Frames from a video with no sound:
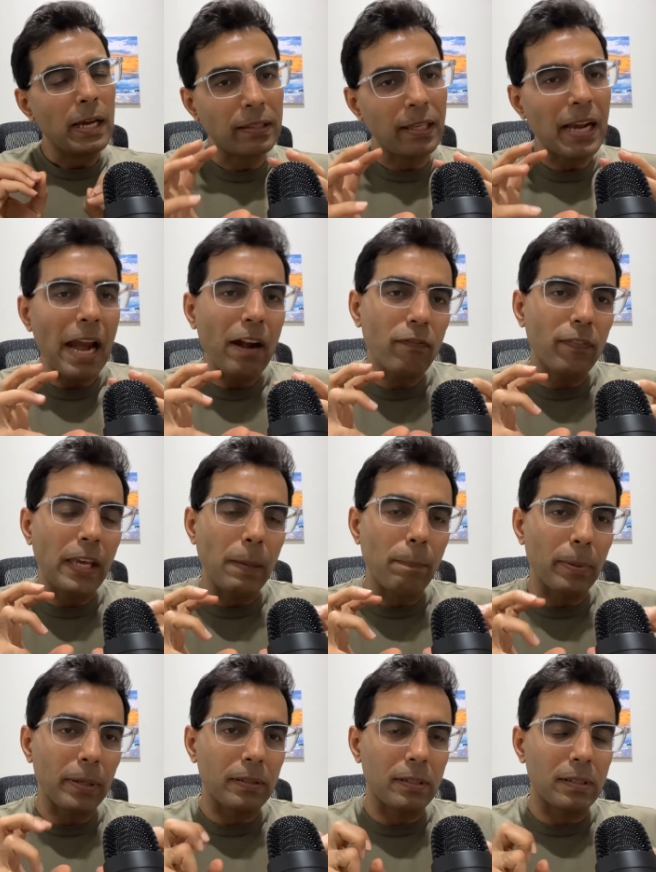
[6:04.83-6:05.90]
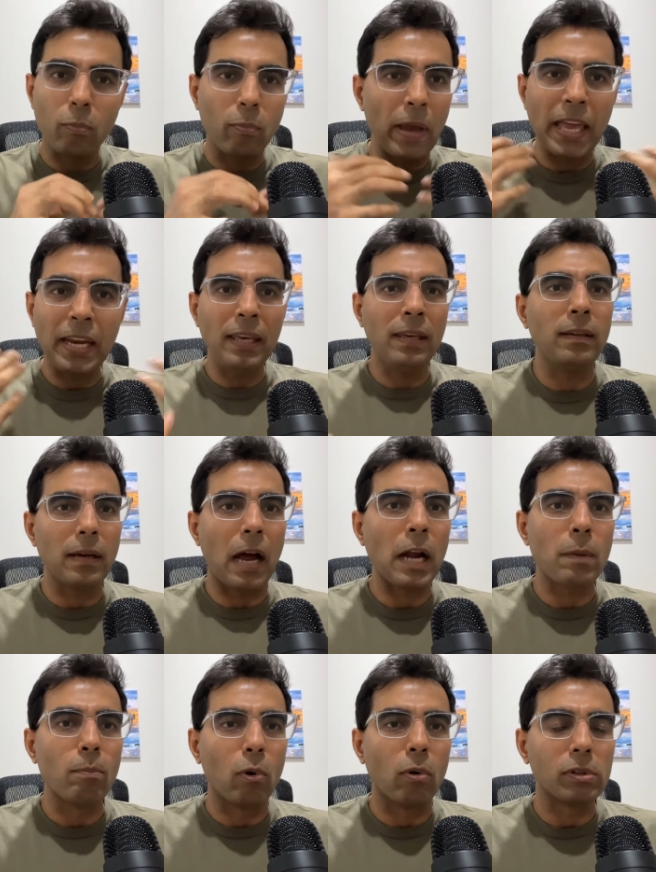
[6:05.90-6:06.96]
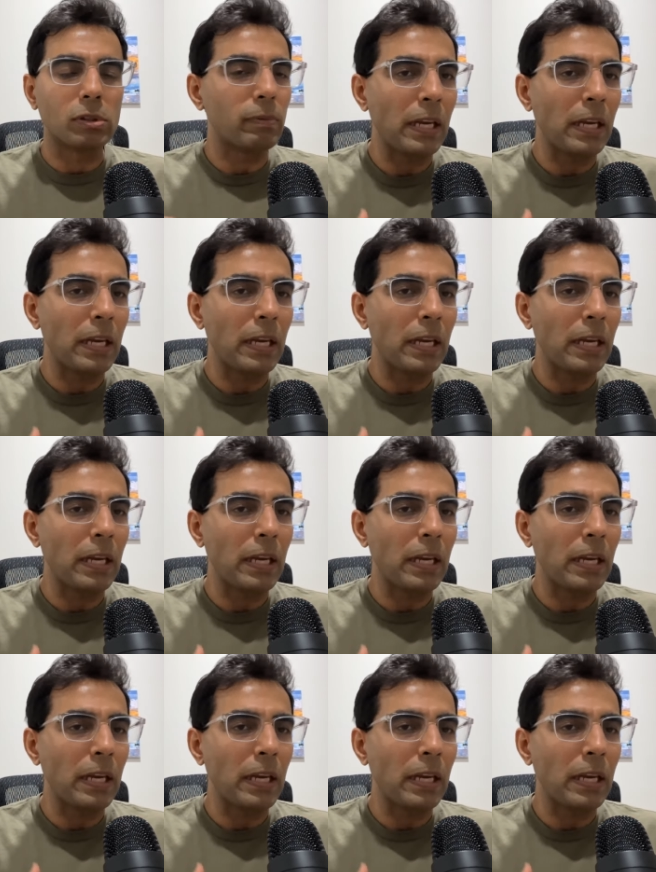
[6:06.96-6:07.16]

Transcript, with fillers: they kind of keep it very utmost